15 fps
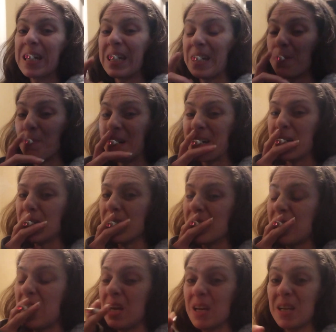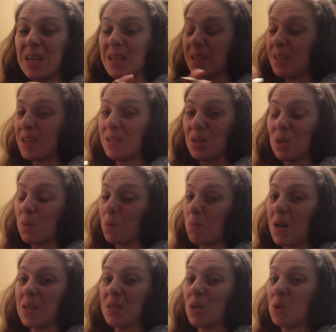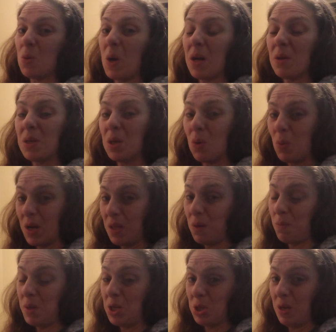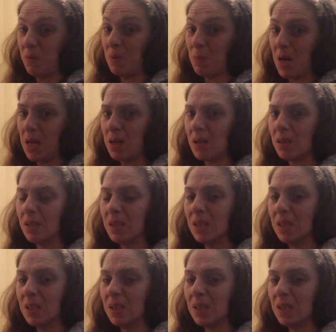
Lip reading: and Mike, and it has nothing to do with Mike's sexuality and why they would be ashamed of Mike.